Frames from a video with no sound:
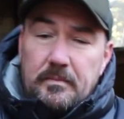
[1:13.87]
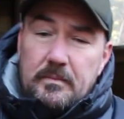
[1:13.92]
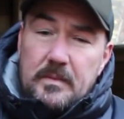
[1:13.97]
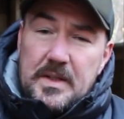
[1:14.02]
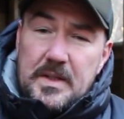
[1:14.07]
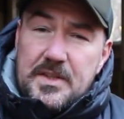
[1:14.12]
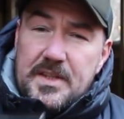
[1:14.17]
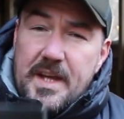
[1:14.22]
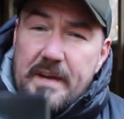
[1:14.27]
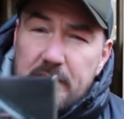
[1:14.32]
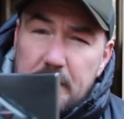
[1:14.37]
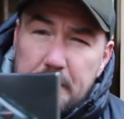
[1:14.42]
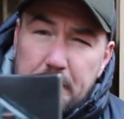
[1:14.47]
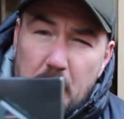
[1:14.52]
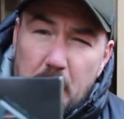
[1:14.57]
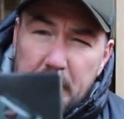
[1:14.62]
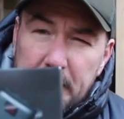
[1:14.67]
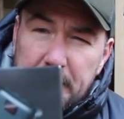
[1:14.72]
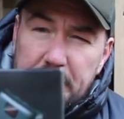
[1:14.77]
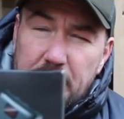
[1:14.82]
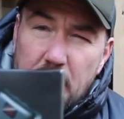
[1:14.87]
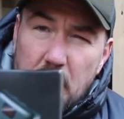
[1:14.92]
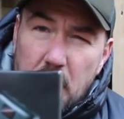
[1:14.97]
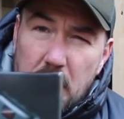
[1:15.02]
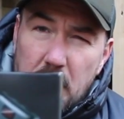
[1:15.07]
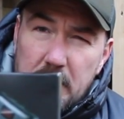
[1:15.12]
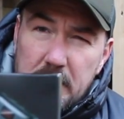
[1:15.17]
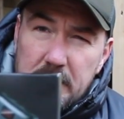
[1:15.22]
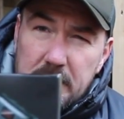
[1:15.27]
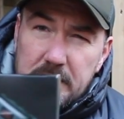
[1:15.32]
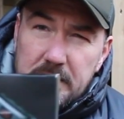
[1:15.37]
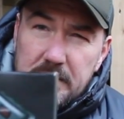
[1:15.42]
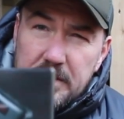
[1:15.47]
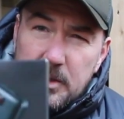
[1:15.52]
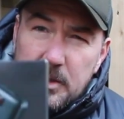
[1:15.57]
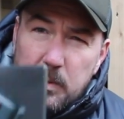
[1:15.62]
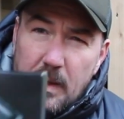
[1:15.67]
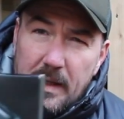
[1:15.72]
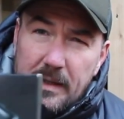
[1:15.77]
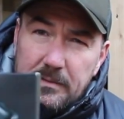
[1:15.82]
a 7.4
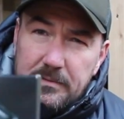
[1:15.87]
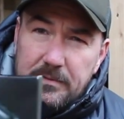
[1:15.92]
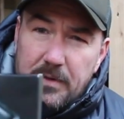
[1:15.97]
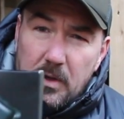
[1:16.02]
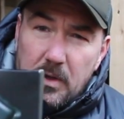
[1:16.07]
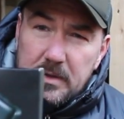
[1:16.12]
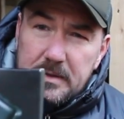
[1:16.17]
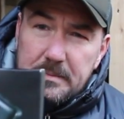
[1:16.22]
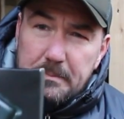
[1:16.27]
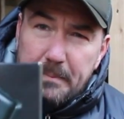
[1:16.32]
12-volt